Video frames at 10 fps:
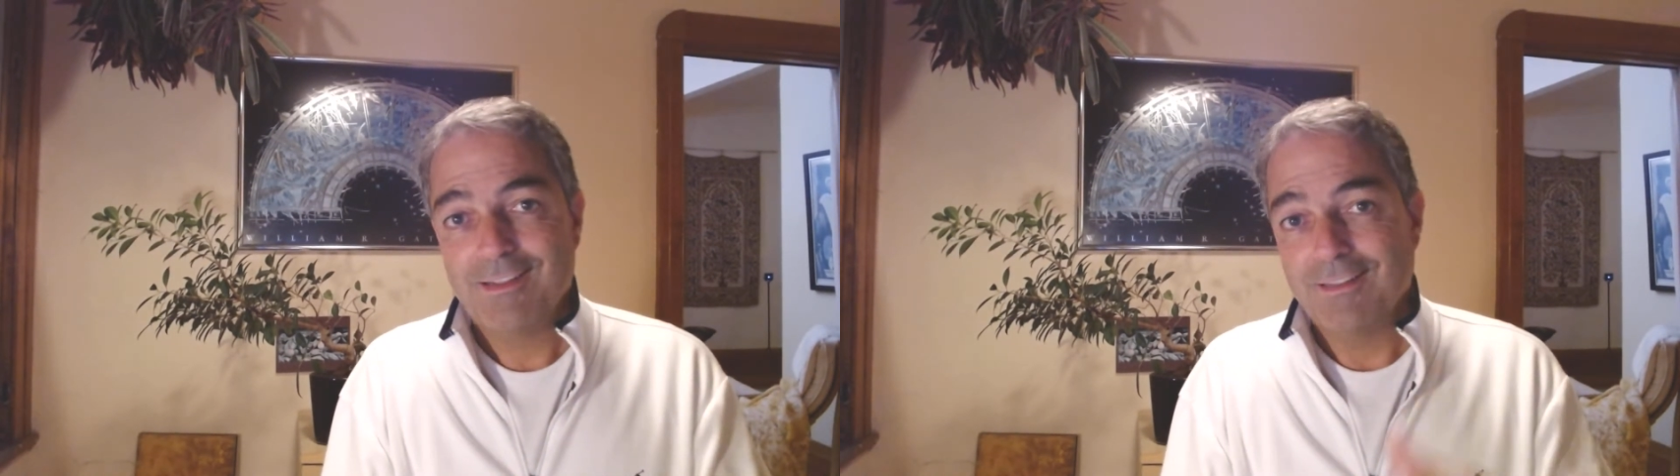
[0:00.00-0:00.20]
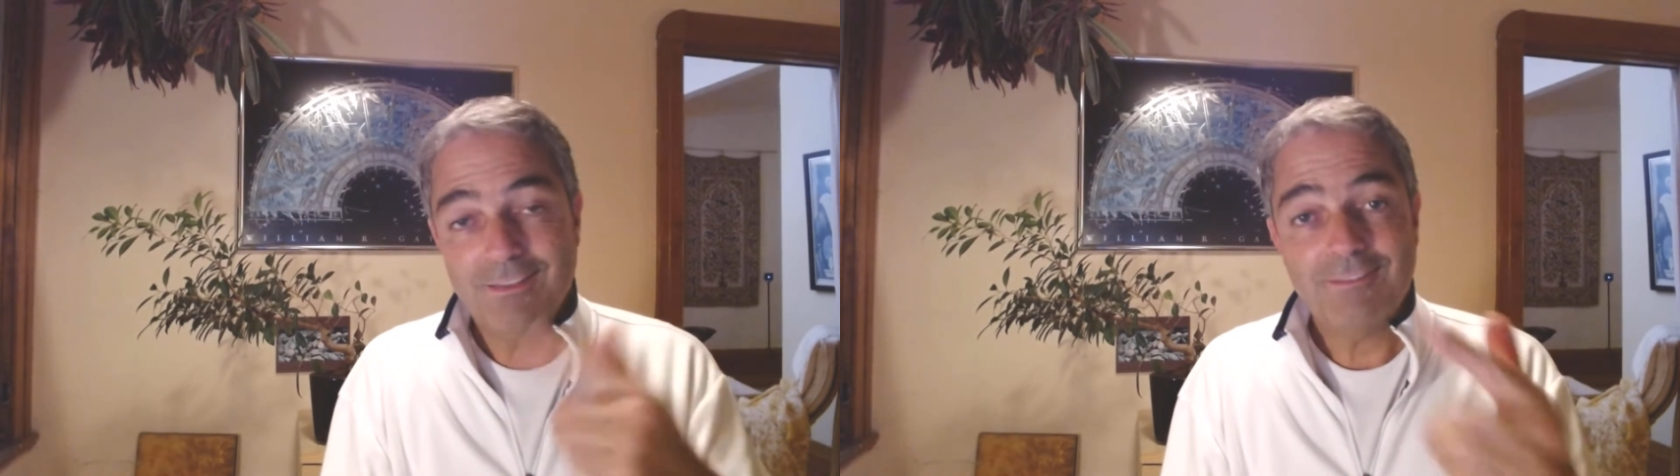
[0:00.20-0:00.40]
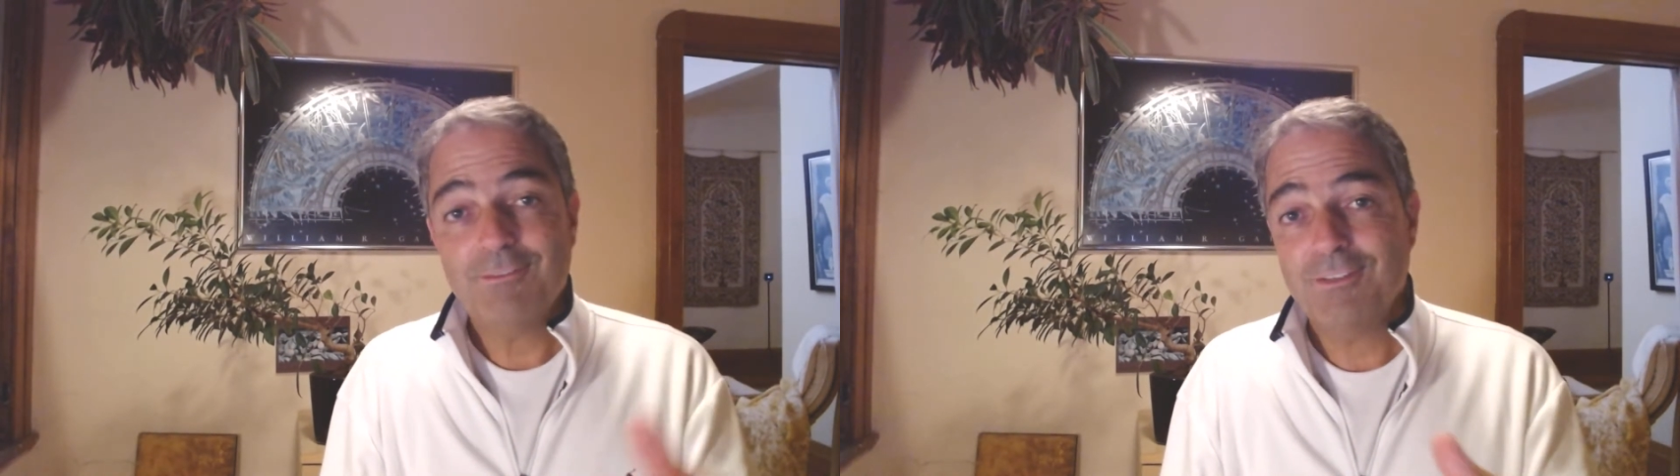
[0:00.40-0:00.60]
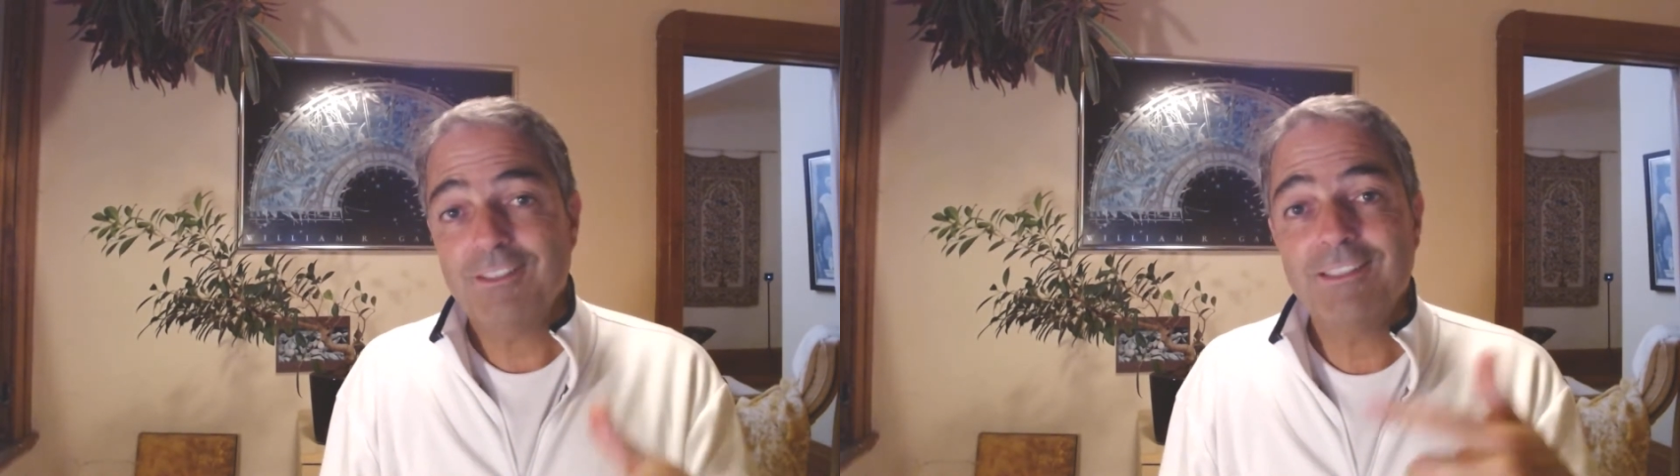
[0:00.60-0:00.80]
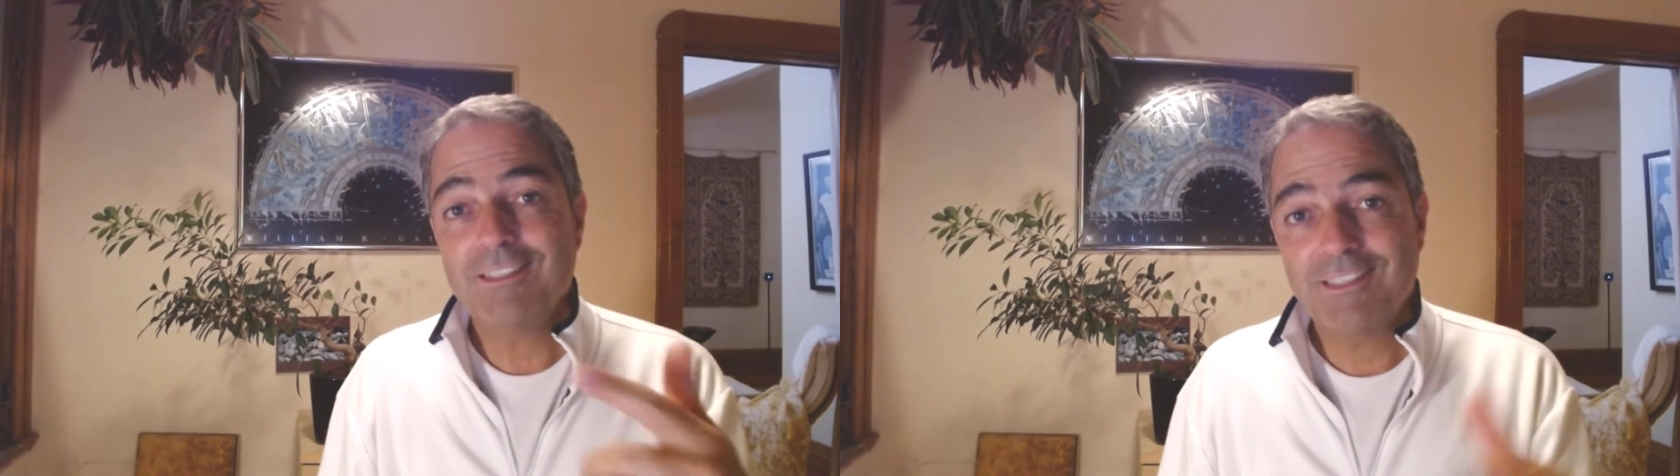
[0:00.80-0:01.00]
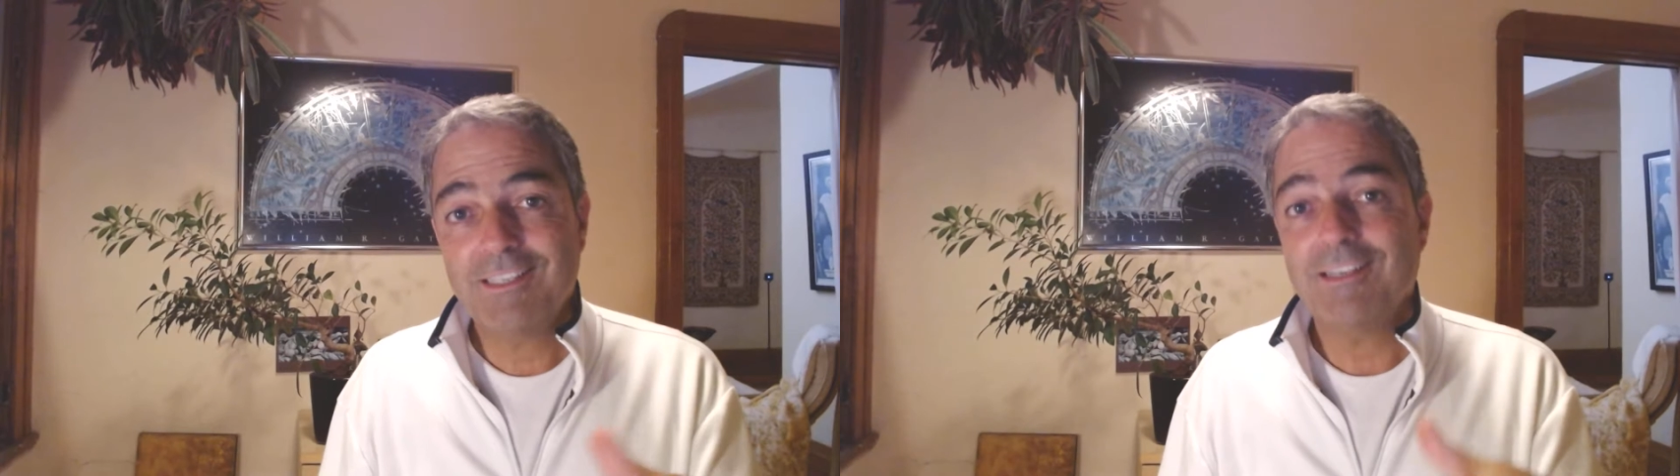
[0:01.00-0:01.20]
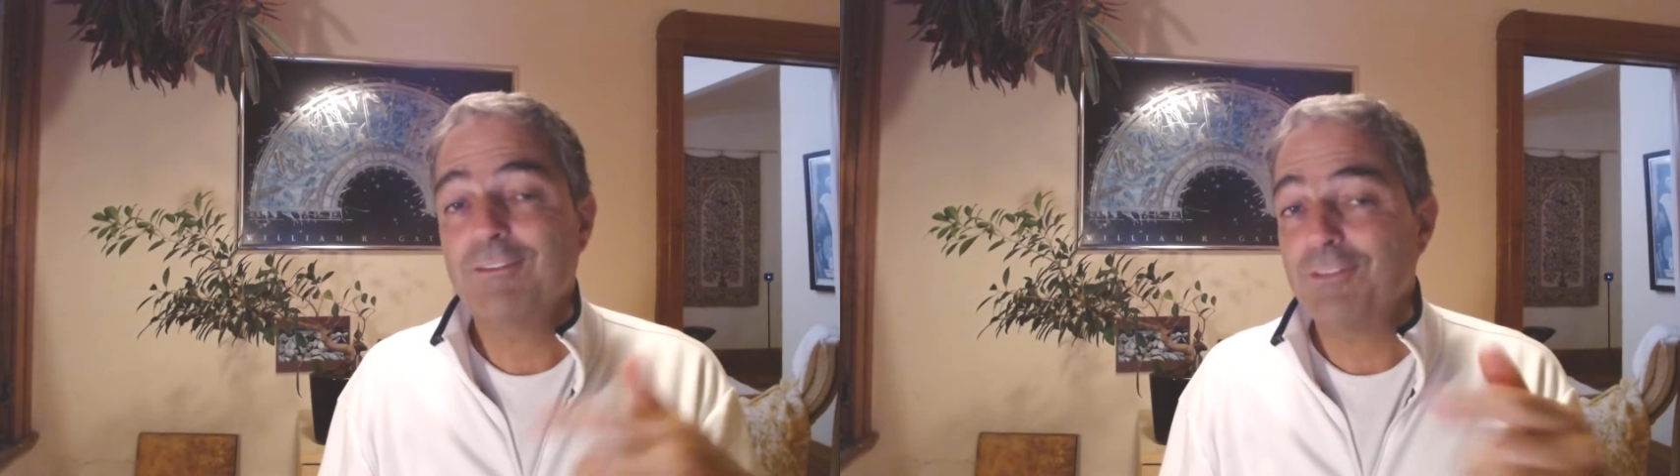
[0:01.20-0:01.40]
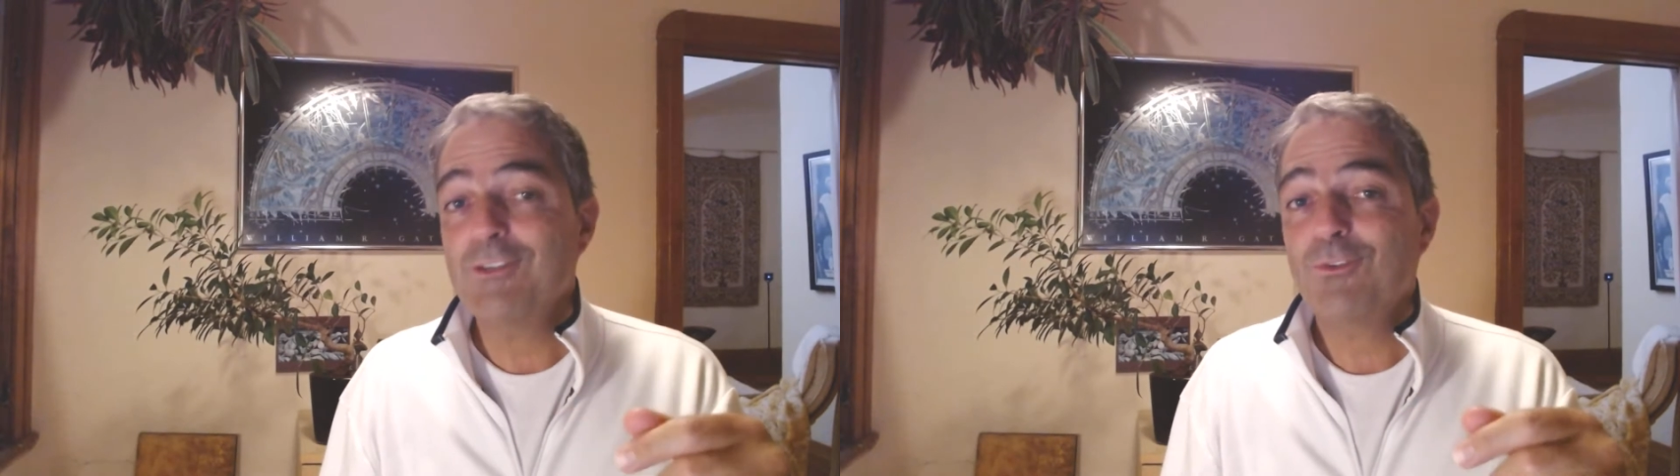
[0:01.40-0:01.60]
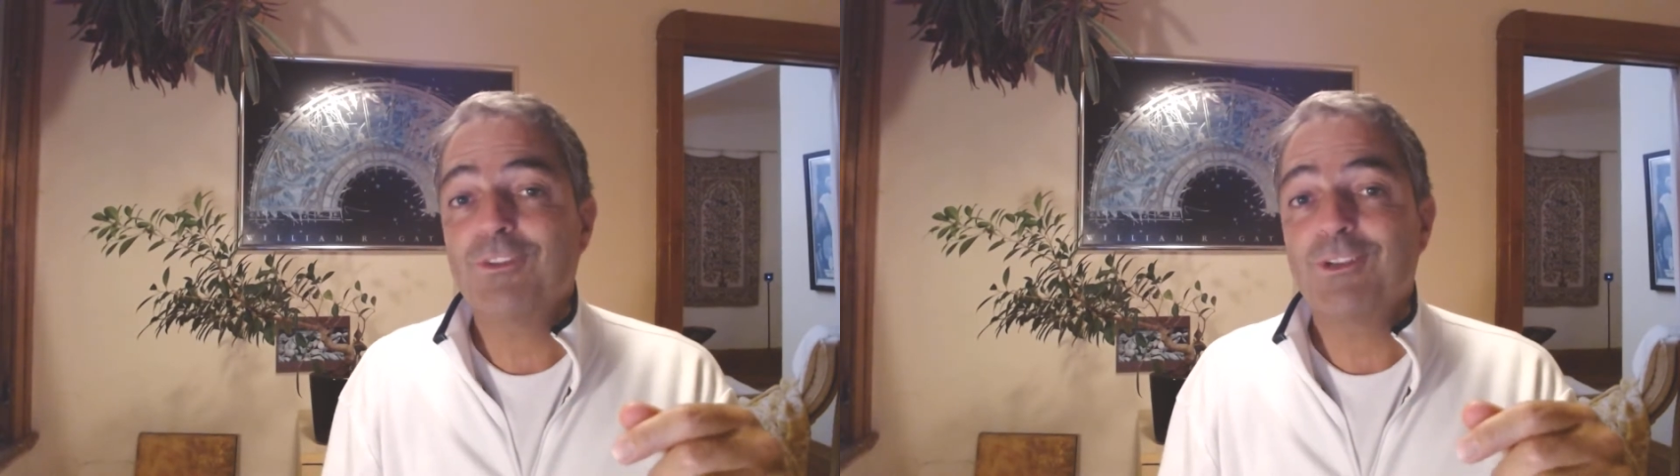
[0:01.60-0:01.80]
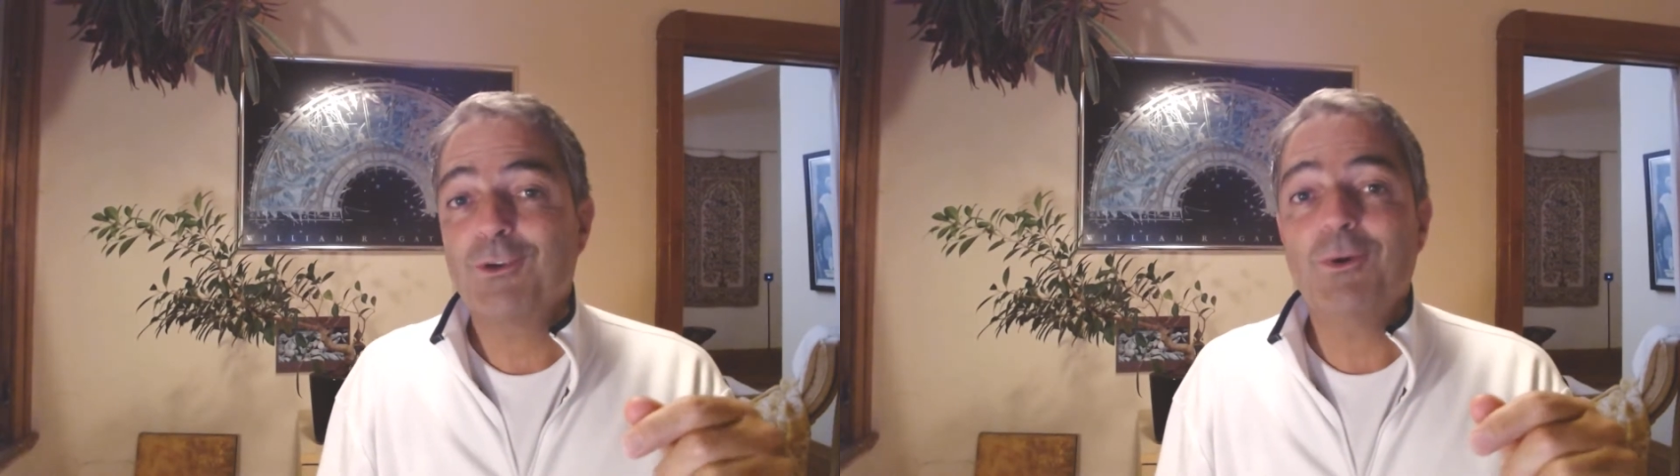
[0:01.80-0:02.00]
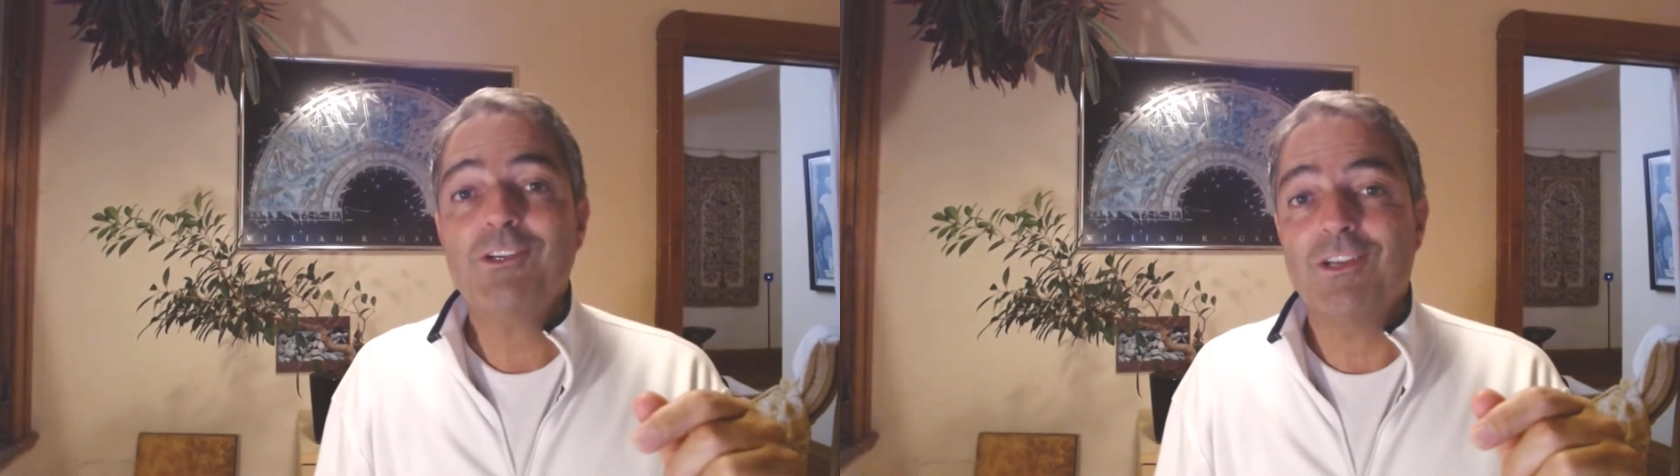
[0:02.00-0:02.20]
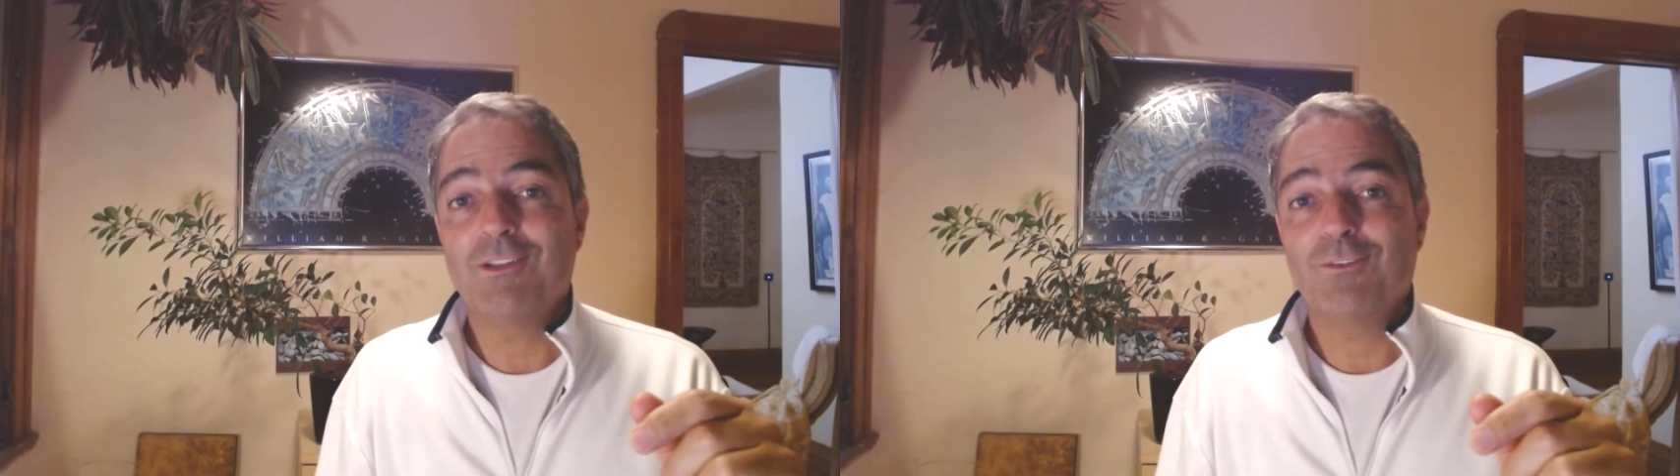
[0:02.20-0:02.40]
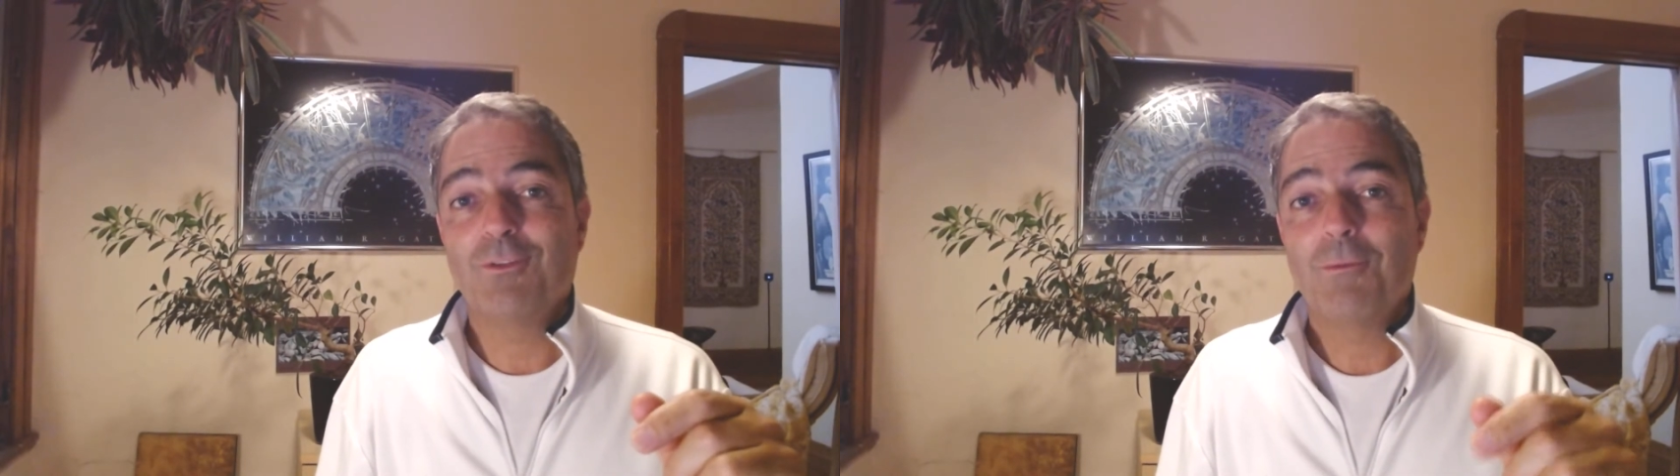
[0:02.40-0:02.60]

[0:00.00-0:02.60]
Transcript: These are very kind of interesting questions.